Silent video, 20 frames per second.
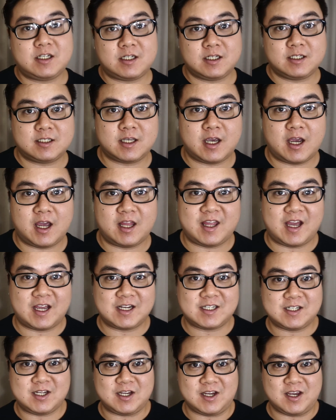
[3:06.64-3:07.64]
she said that
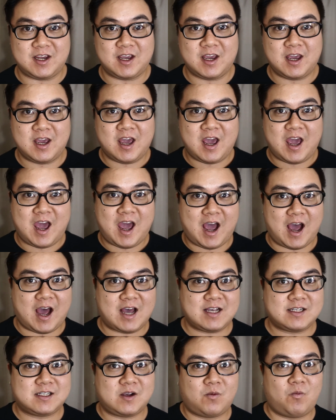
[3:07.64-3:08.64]
she
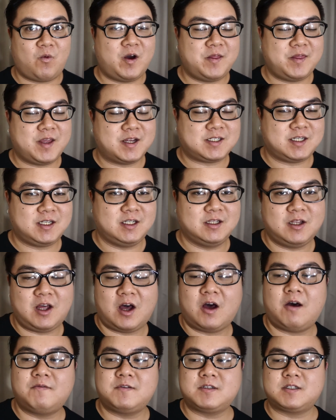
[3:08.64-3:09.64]
has someone that she
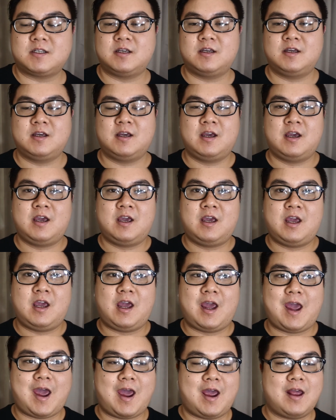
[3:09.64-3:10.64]
loves
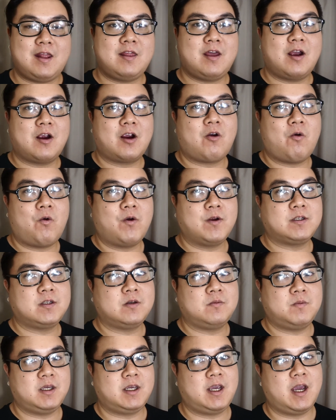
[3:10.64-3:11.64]
and they're going
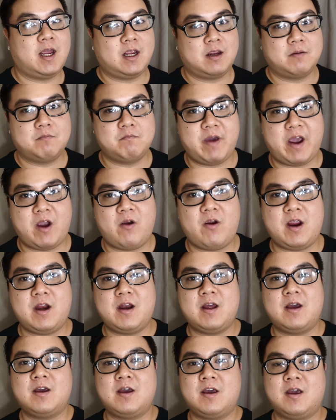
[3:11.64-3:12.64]
to be getting
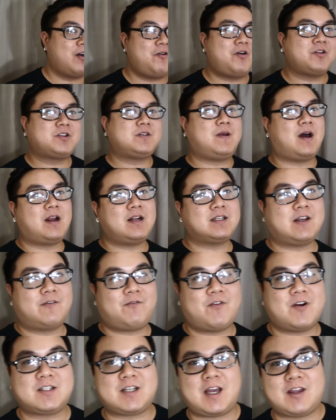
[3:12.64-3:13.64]
married. Well, to be honest, at
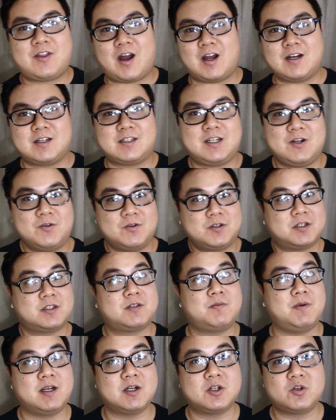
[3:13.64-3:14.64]
first I thought she was
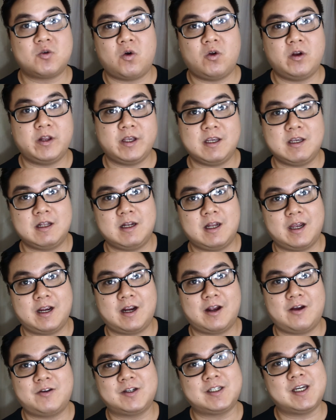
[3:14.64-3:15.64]
just being trolly, like,
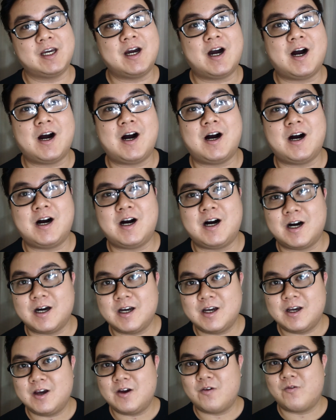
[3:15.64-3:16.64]
okay, ha ha ha,
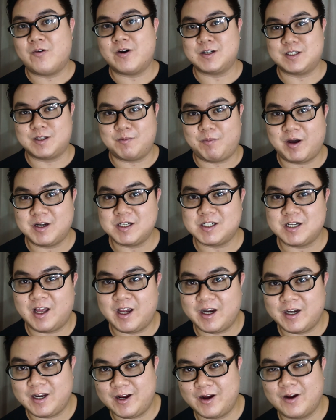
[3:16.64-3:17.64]
where's the
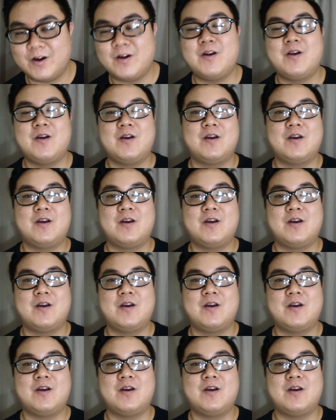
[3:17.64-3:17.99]
punchline here?